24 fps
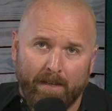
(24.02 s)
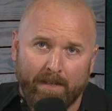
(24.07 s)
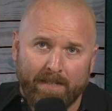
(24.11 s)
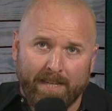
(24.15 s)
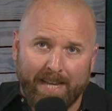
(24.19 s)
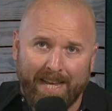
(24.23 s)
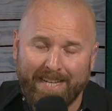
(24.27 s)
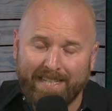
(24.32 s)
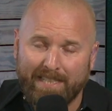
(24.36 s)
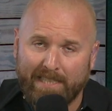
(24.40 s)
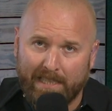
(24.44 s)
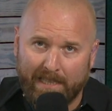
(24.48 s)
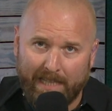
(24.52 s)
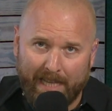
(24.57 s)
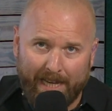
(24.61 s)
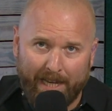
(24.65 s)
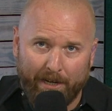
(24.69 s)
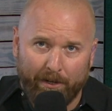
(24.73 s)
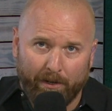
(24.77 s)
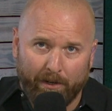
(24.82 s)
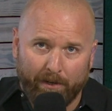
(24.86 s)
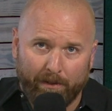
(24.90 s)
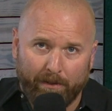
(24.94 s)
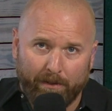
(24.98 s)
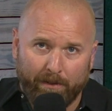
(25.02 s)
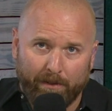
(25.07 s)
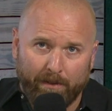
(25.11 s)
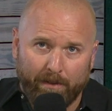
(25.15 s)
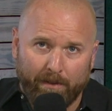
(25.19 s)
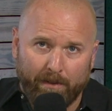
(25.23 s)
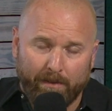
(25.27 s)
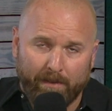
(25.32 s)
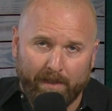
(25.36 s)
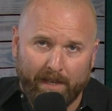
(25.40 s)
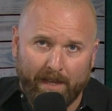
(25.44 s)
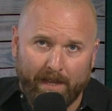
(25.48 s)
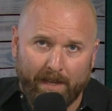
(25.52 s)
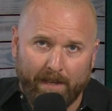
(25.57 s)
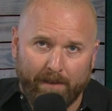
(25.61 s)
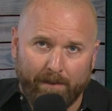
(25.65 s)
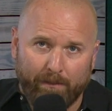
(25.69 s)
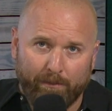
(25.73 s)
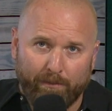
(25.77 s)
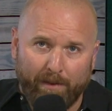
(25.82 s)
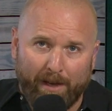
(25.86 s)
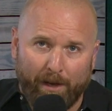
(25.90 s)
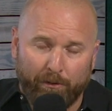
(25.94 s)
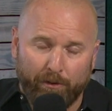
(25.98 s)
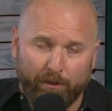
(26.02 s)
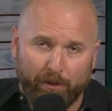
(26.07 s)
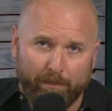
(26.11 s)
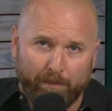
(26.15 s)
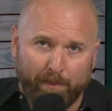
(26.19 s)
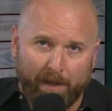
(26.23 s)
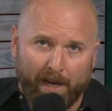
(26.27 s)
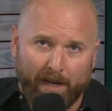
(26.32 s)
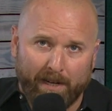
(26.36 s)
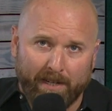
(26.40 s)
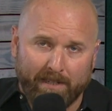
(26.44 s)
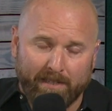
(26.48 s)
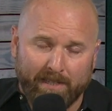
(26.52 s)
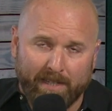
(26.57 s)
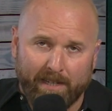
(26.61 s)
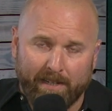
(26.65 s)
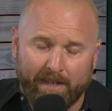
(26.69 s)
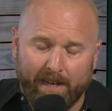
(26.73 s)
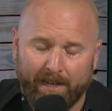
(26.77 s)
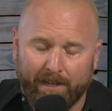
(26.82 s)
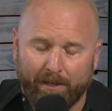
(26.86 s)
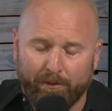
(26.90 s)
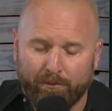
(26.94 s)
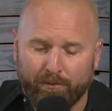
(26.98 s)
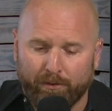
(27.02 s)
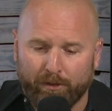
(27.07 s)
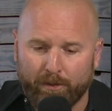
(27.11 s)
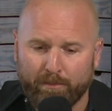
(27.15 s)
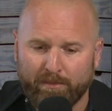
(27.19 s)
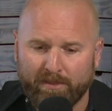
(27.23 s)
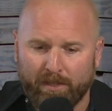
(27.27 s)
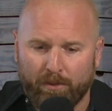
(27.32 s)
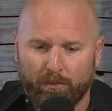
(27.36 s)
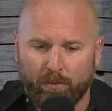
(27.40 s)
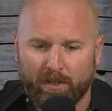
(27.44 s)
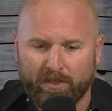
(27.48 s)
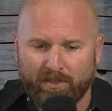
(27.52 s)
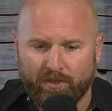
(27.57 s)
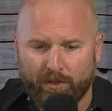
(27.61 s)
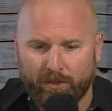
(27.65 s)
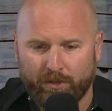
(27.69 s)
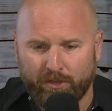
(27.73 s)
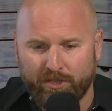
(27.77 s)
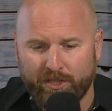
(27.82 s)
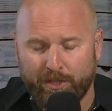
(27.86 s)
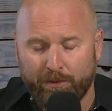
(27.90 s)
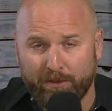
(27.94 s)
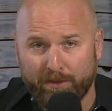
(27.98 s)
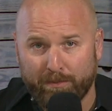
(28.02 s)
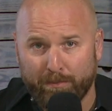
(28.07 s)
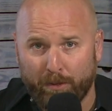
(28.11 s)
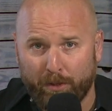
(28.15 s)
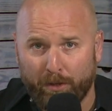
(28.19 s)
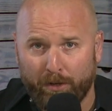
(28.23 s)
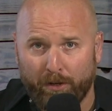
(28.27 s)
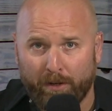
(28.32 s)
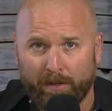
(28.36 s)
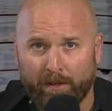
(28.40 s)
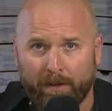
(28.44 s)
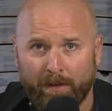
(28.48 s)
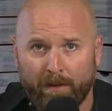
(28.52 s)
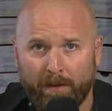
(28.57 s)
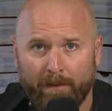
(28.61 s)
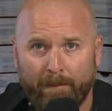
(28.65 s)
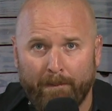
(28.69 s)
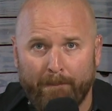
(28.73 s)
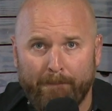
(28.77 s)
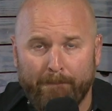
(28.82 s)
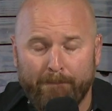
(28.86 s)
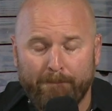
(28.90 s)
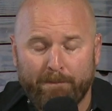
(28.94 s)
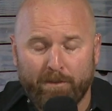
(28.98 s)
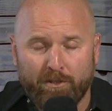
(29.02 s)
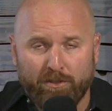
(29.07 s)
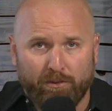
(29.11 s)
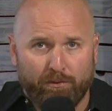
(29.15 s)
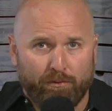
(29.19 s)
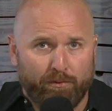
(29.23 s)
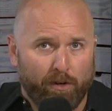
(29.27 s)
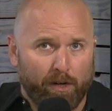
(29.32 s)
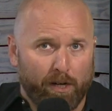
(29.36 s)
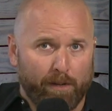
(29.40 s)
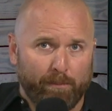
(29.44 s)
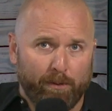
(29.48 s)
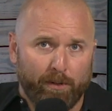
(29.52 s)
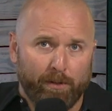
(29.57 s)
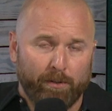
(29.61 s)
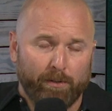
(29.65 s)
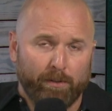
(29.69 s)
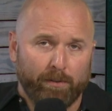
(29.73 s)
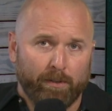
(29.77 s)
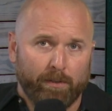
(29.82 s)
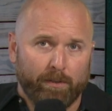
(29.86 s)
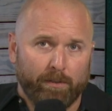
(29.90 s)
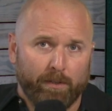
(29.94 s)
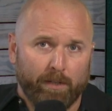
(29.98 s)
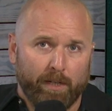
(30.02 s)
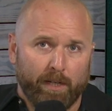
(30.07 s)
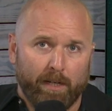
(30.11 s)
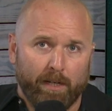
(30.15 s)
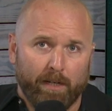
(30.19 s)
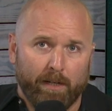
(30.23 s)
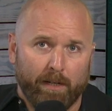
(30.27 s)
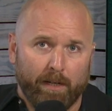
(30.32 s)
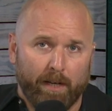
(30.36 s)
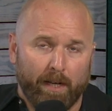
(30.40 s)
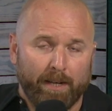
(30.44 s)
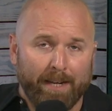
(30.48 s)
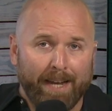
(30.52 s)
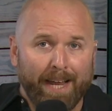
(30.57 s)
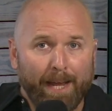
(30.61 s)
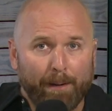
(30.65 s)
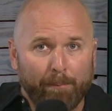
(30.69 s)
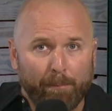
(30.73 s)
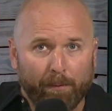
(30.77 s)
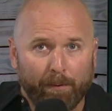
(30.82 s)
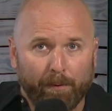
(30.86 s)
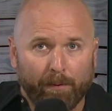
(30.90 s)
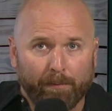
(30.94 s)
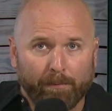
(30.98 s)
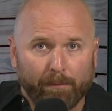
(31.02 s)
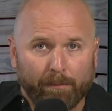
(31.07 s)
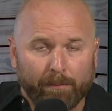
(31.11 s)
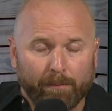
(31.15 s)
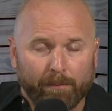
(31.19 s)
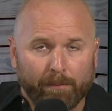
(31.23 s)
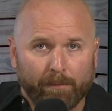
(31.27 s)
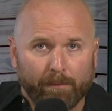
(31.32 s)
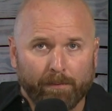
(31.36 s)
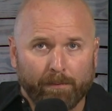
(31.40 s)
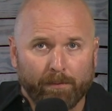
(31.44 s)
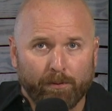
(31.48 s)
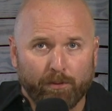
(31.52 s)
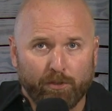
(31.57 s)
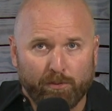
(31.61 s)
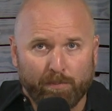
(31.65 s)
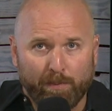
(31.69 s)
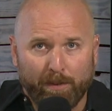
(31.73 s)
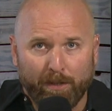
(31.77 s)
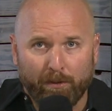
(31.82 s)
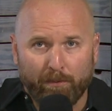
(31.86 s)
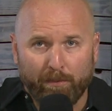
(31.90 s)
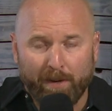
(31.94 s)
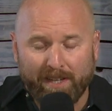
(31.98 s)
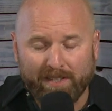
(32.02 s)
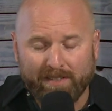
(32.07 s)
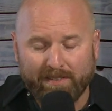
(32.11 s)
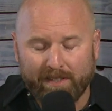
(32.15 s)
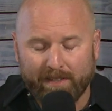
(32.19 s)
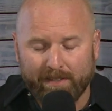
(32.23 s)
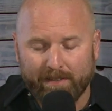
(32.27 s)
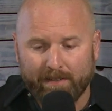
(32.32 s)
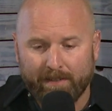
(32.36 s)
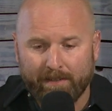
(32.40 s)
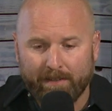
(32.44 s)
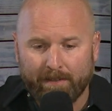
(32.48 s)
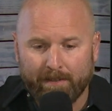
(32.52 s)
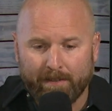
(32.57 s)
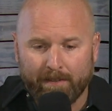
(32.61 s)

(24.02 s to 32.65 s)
Days later, they found her body. DNA confirms it was her. She was murdered. There's a farmer, a neighbor, who's been arrested